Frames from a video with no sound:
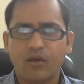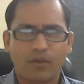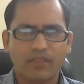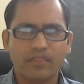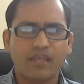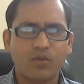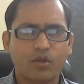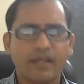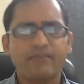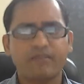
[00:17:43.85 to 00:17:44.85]
when they
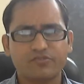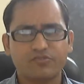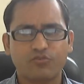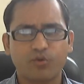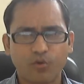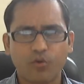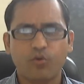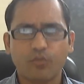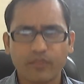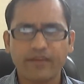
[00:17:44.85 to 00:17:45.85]
don't have control over
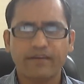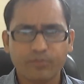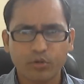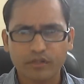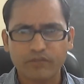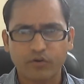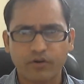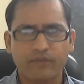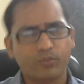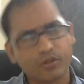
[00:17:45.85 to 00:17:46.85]
on their
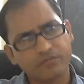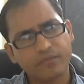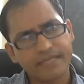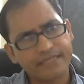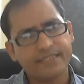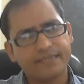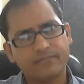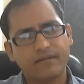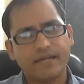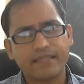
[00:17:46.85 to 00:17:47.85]
foreign policy
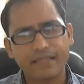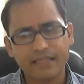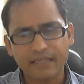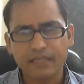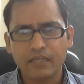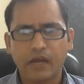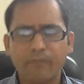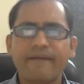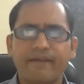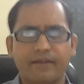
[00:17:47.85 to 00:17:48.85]
dictated by the
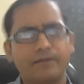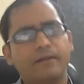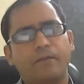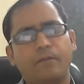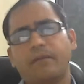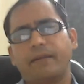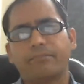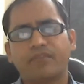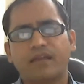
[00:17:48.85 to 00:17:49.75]
American government?